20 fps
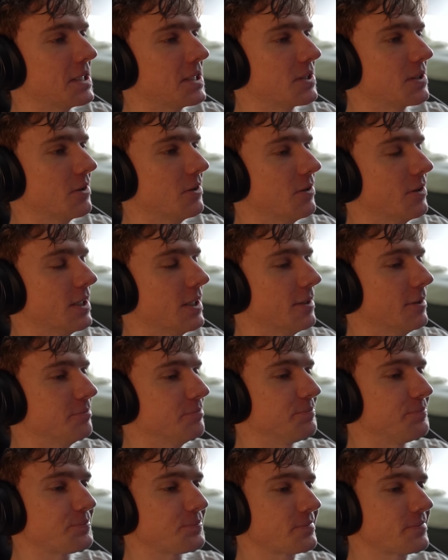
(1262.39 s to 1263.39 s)
So
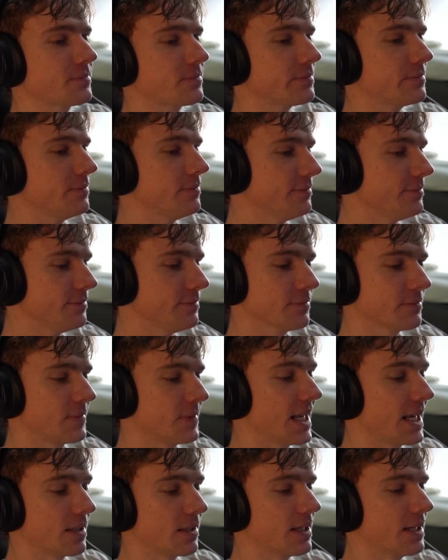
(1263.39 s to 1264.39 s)
um,
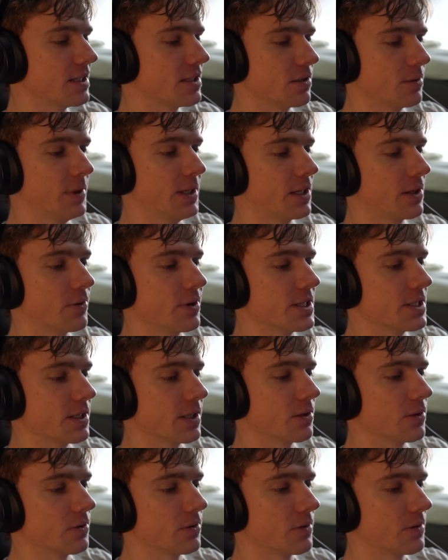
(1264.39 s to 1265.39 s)
yeah, there needs to be
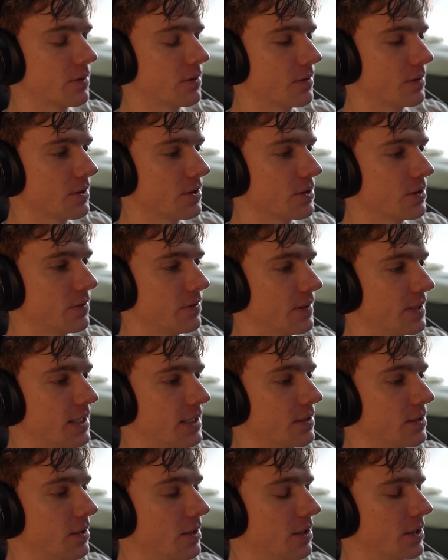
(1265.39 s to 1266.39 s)
crazy good
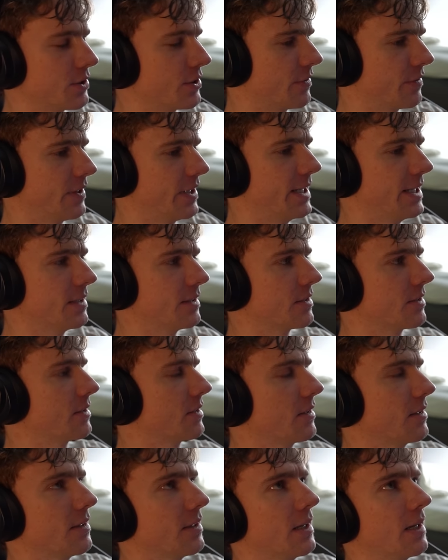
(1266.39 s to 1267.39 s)
survi- uh,
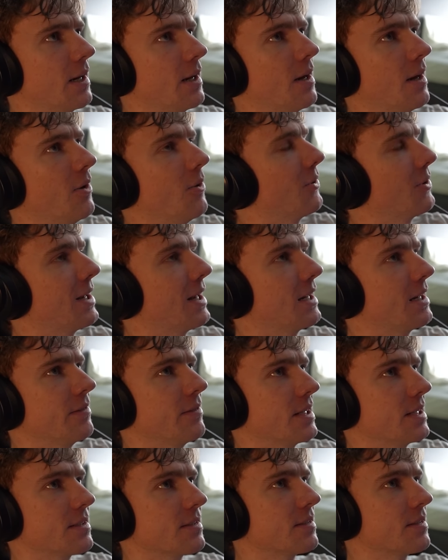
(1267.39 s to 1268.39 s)
surveillance uh, on LAN
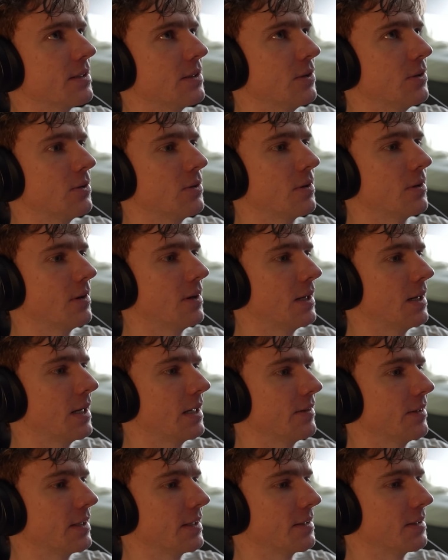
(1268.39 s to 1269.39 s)
events still. Uh,
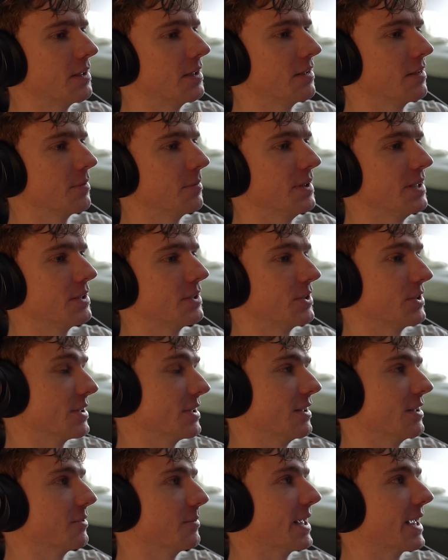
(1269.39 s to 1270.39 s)
I think there needs to be just
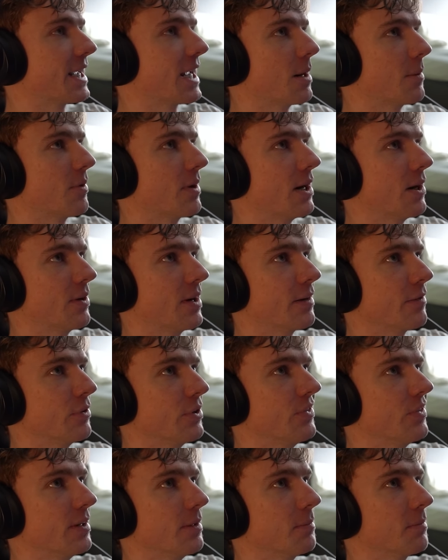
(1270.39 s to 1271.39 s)
needs to be a camera on
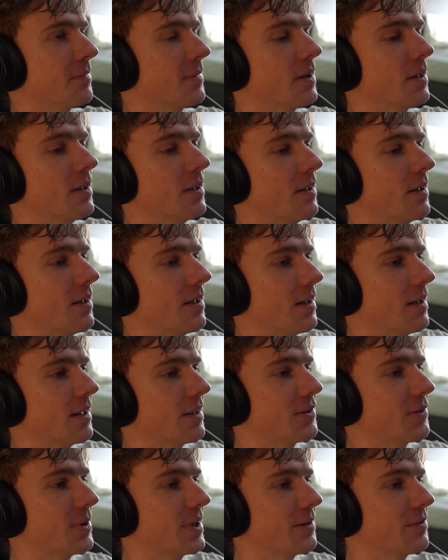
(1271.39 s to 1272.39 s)
every team,
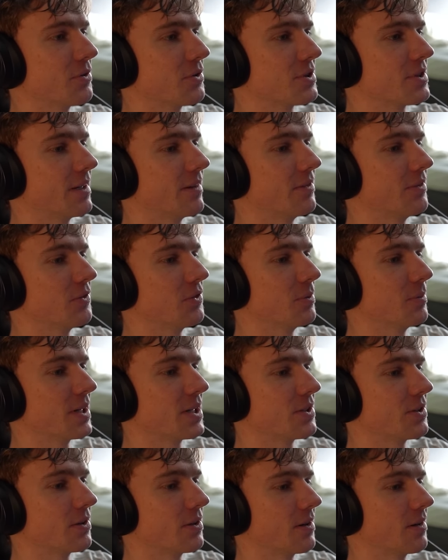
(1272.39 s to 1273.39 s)
24/7 uh, to
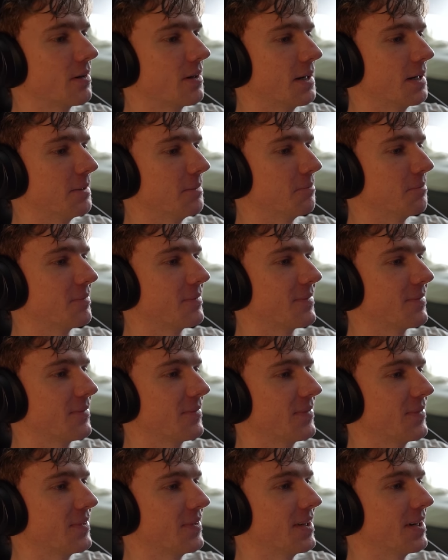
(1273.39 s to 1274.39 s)
make sure um,
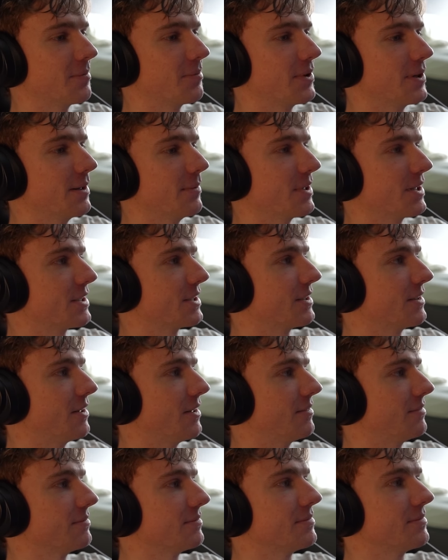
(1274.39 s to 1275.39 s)
they're pretty much
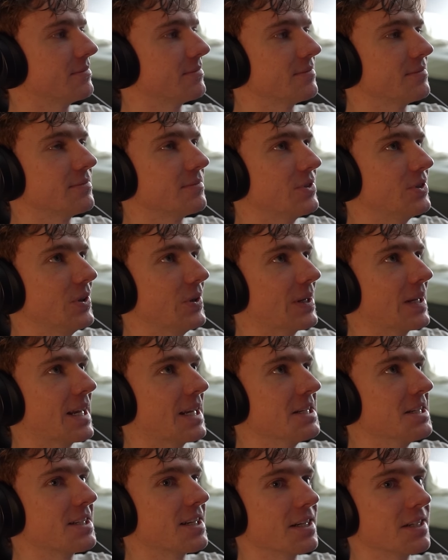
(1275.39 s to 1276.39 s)
not doing
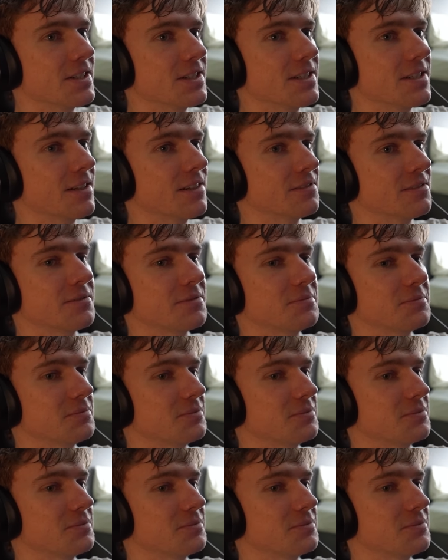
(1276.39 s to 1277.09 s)
any sketchy stuff.